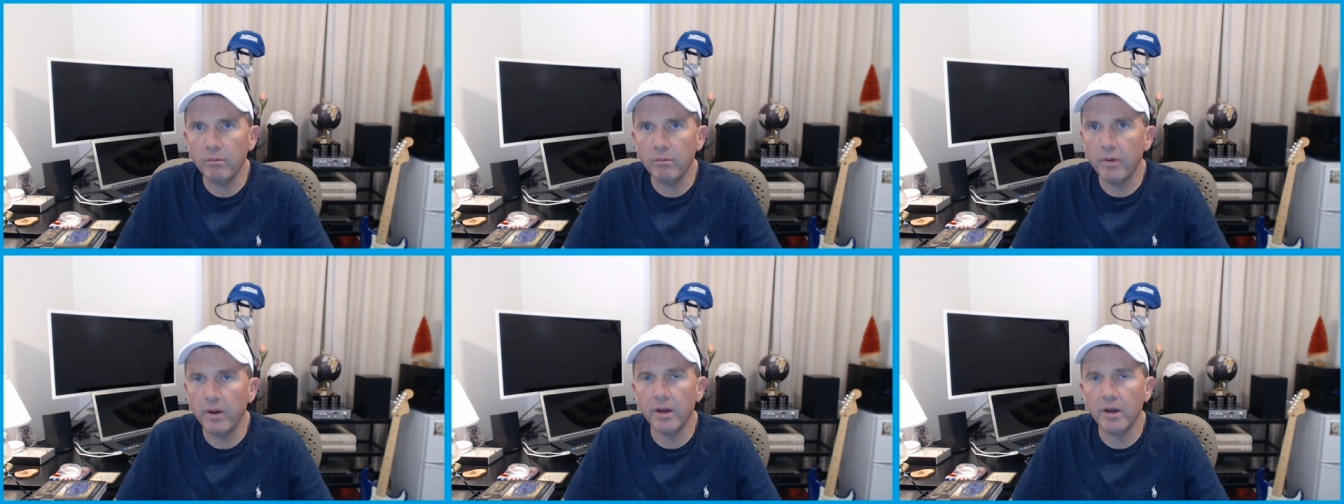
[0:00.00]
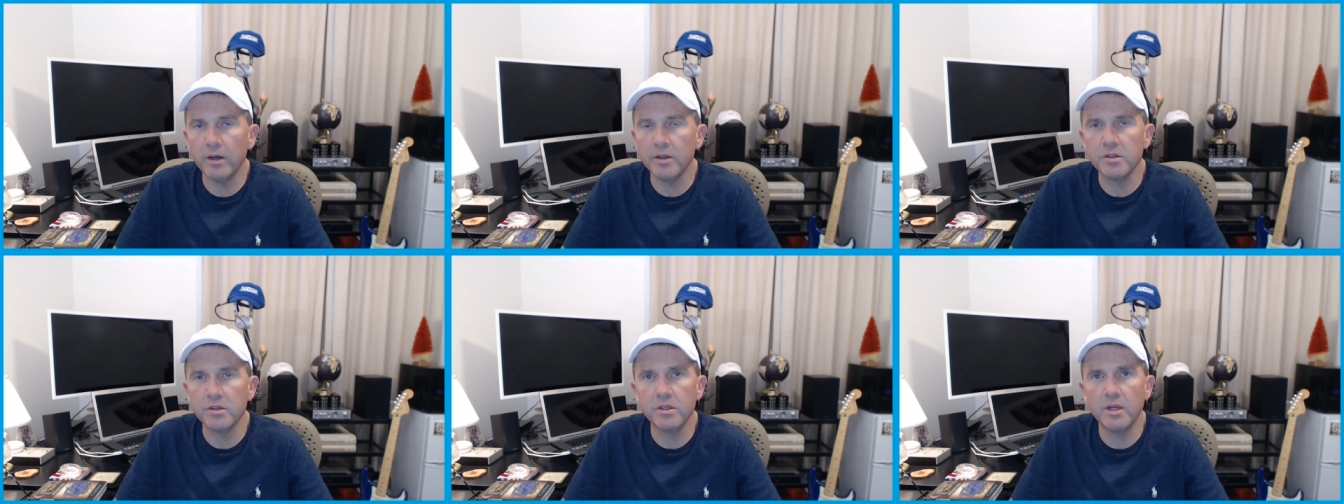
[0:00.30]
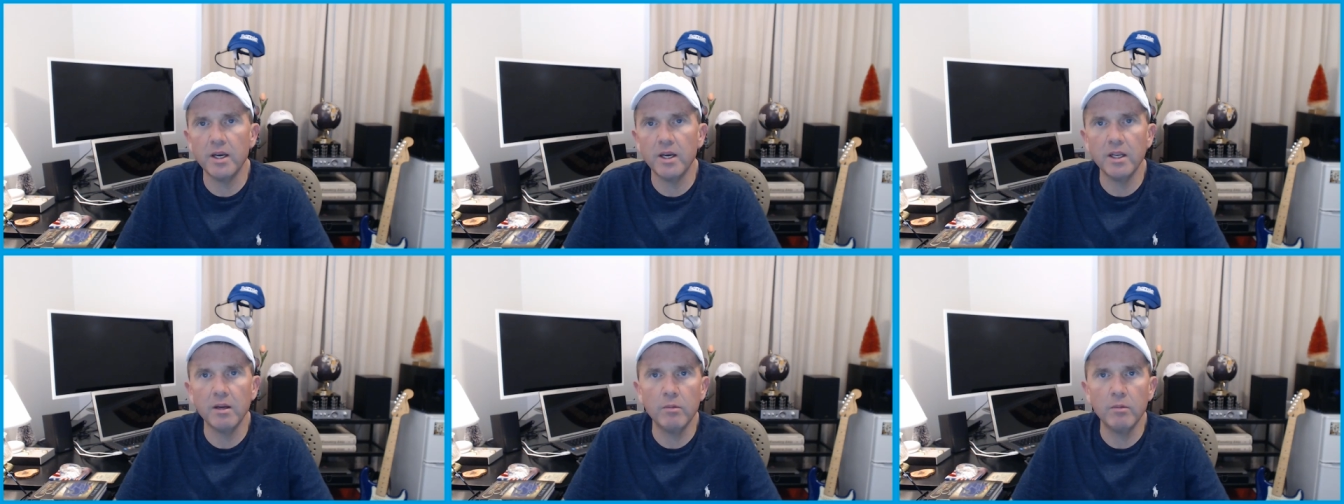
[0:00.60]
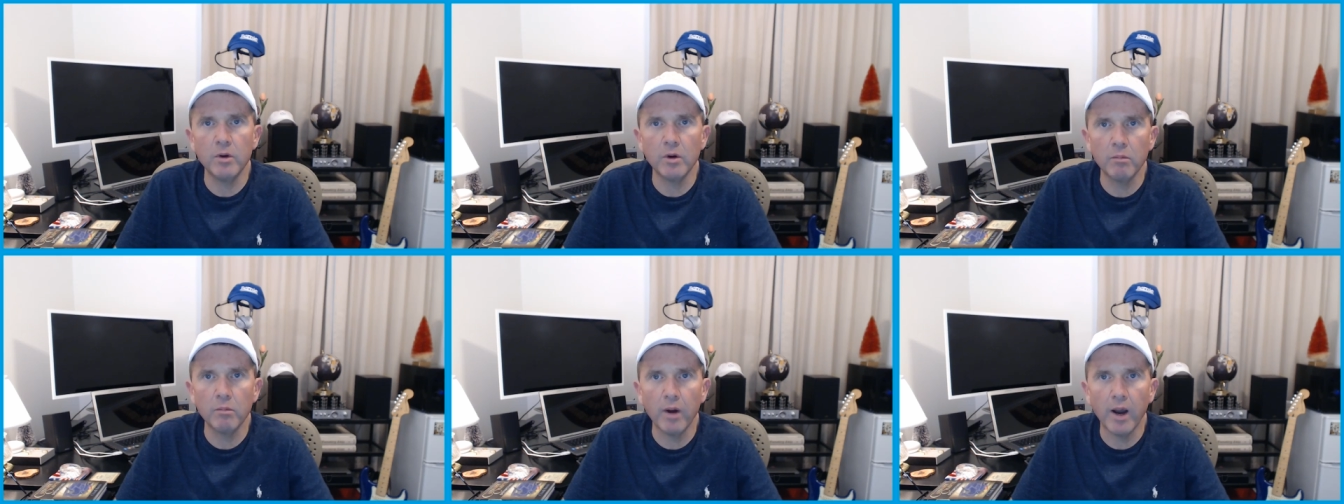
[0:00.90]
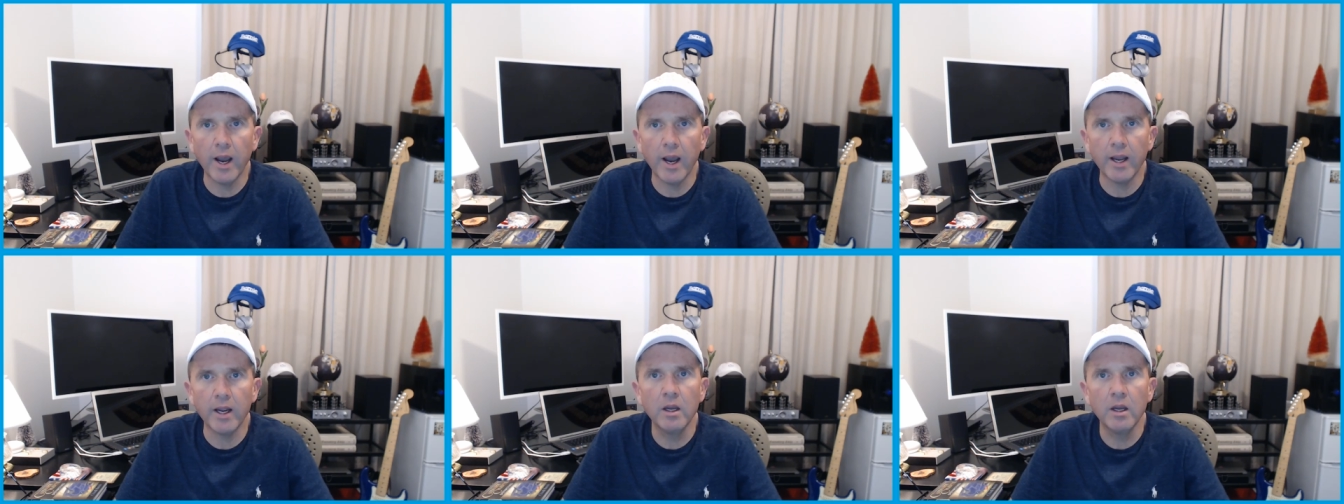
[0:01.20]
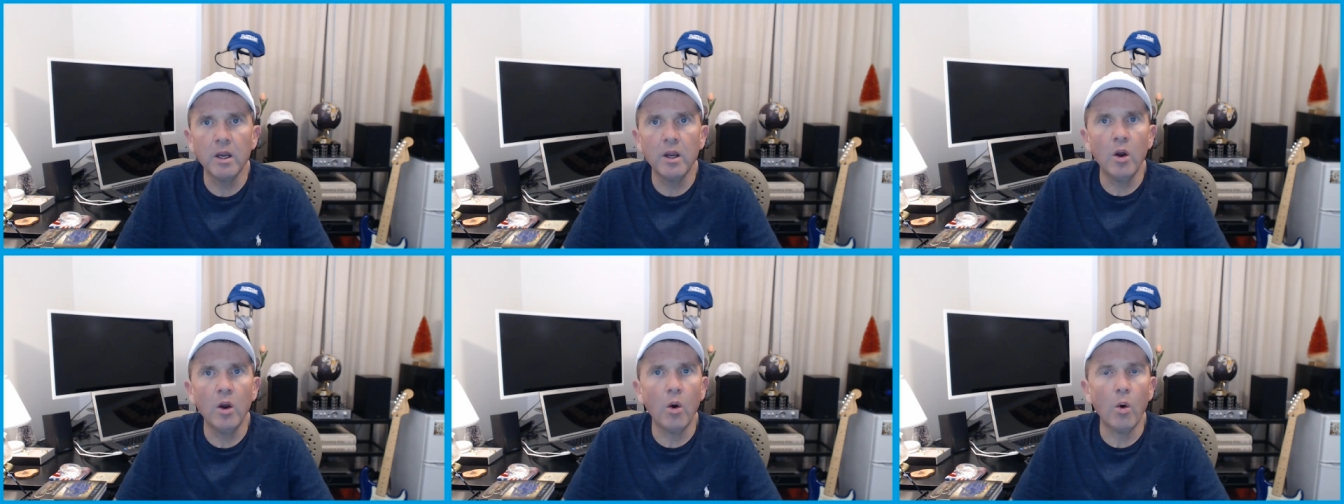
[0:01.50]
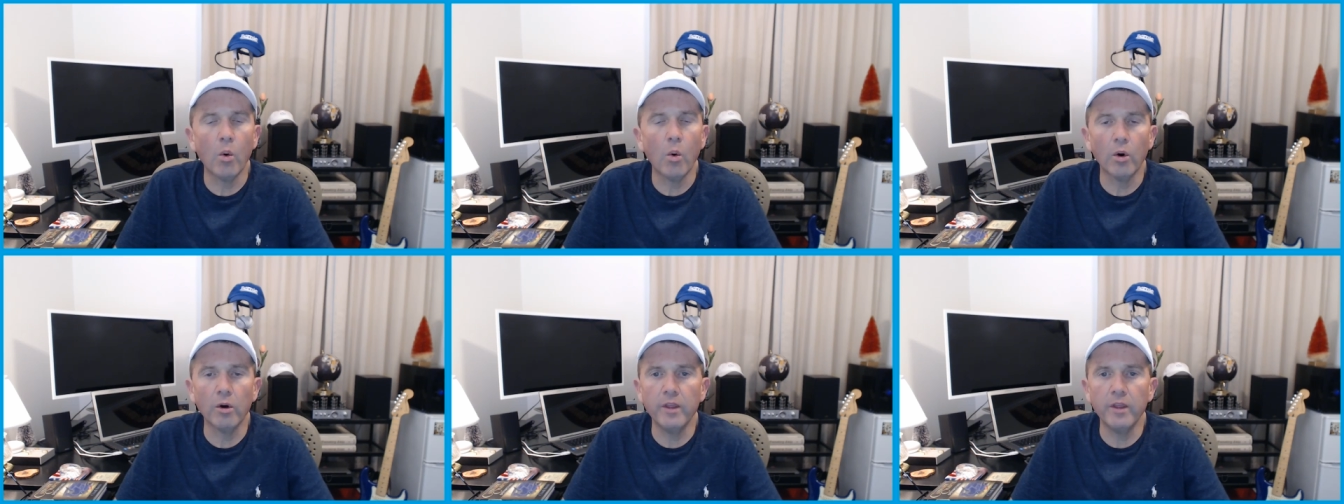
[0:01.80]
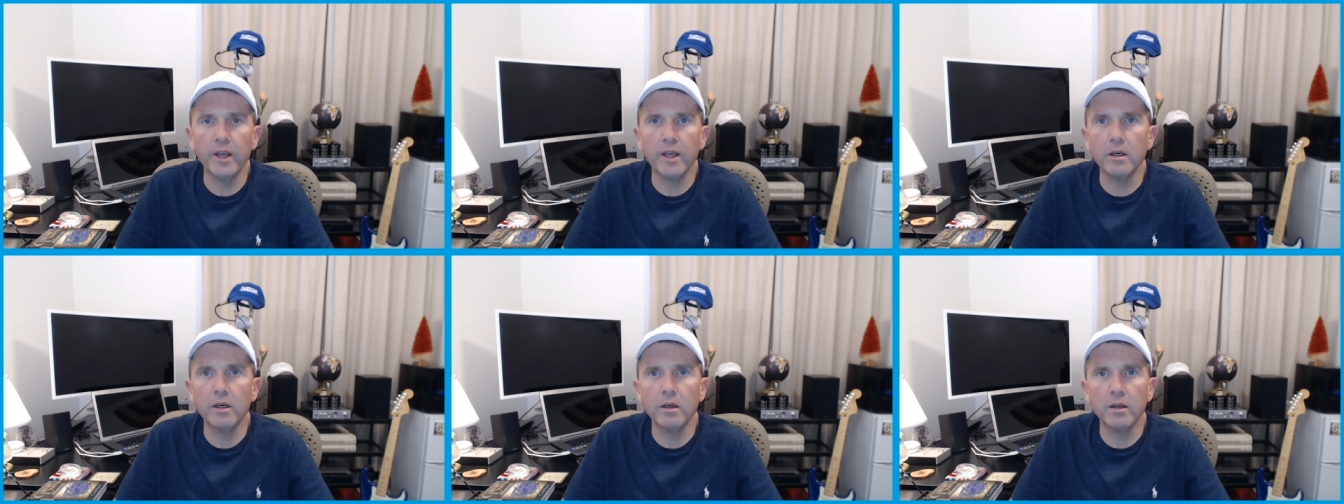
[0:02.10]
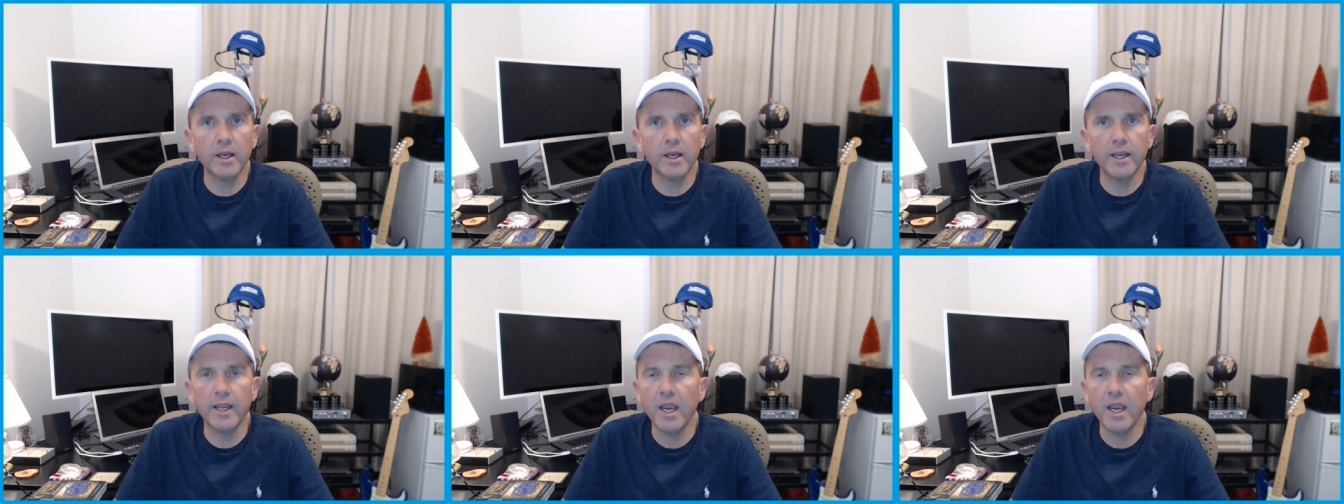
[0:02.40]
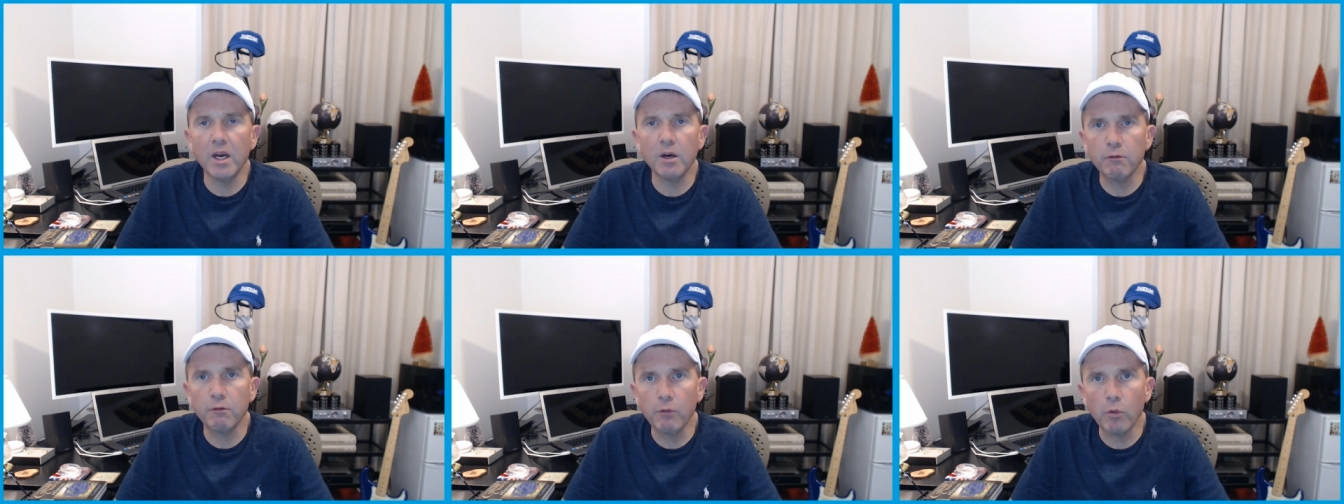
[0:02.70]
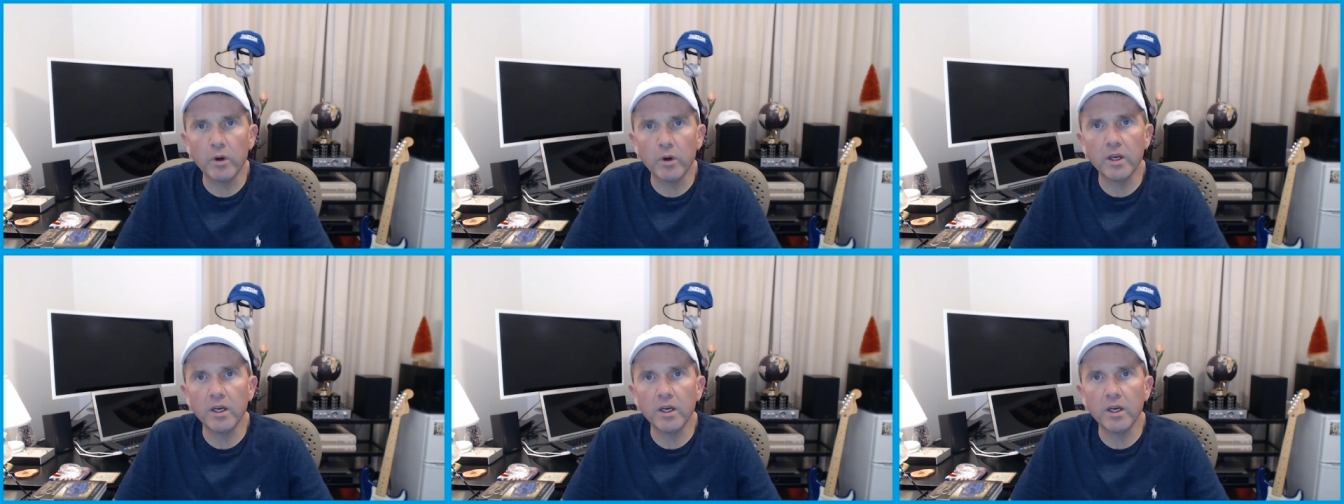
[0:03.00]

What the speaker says: a stadium nearby, or they can't afford it.